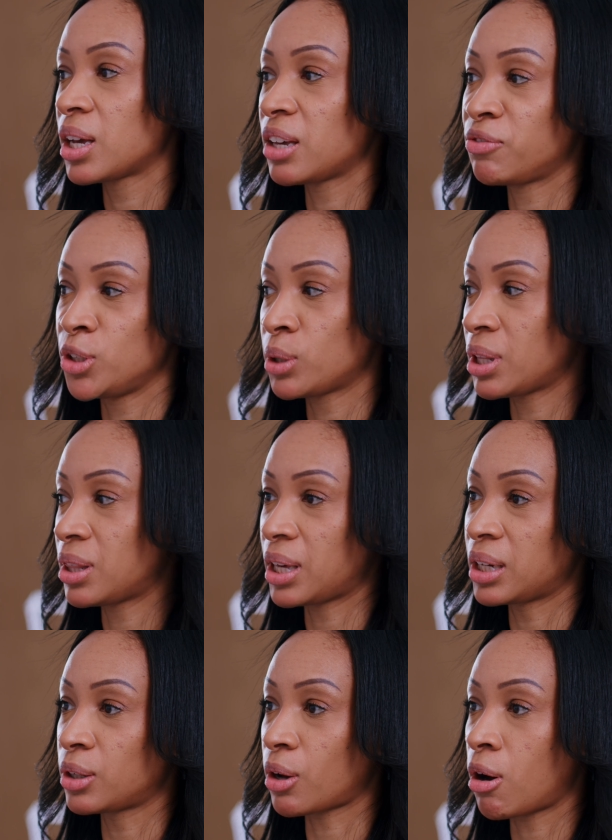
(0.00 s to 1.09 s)
If you can
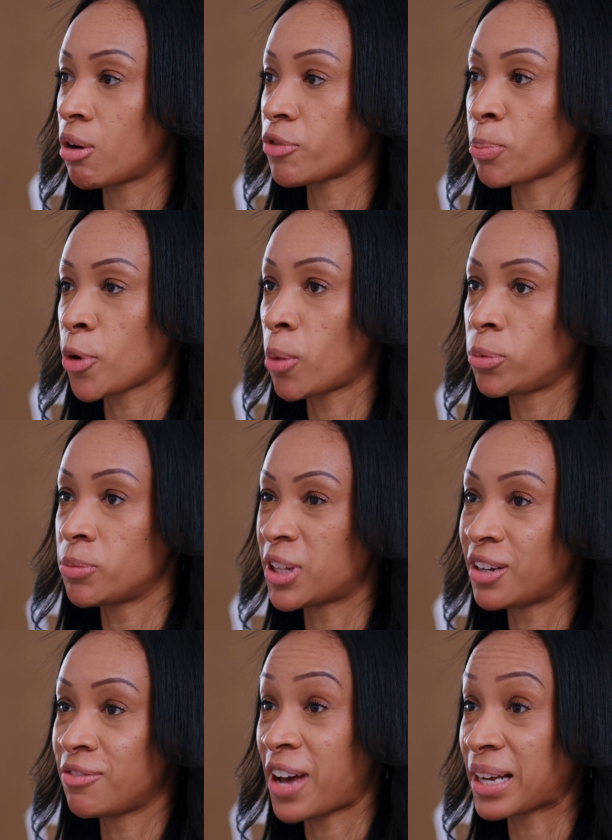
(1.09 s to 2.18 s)
think of a problem that
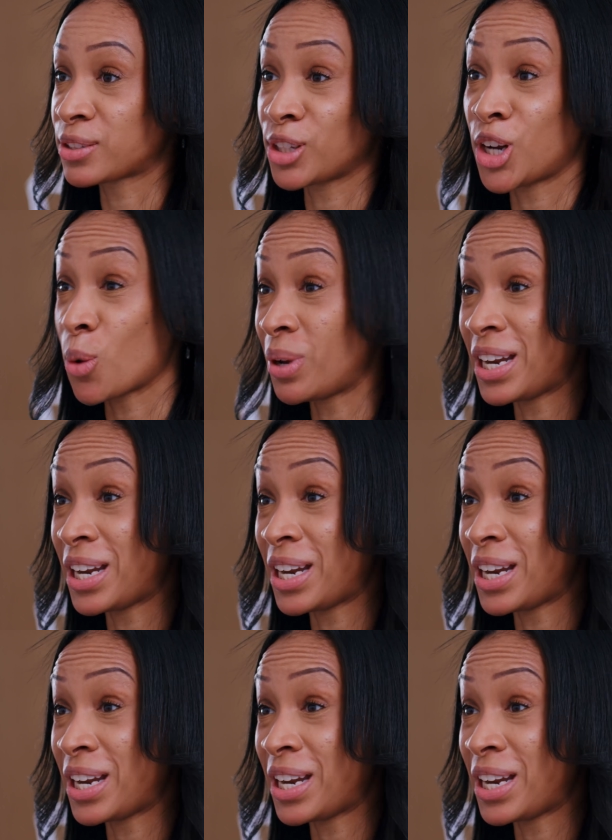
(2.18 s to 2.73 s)
affects the lower